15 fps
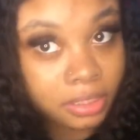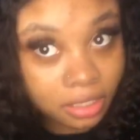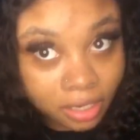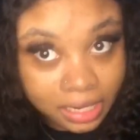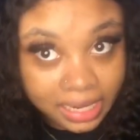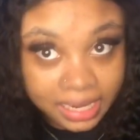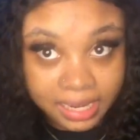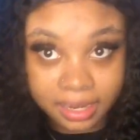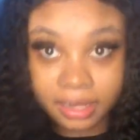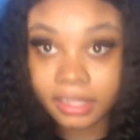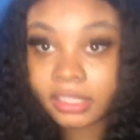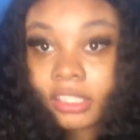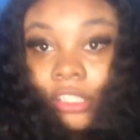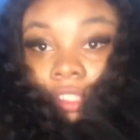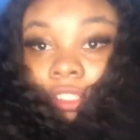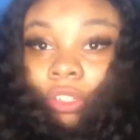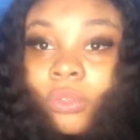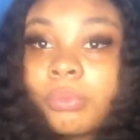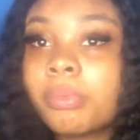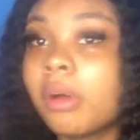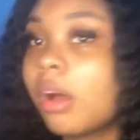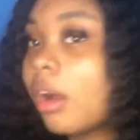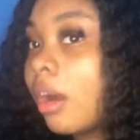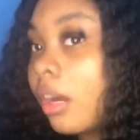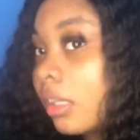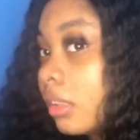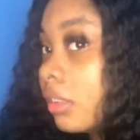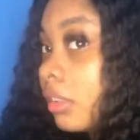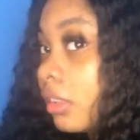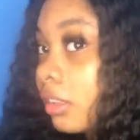our hair into two
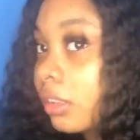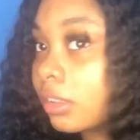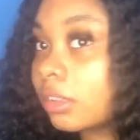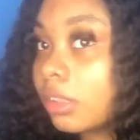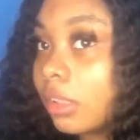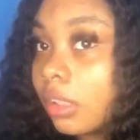parts,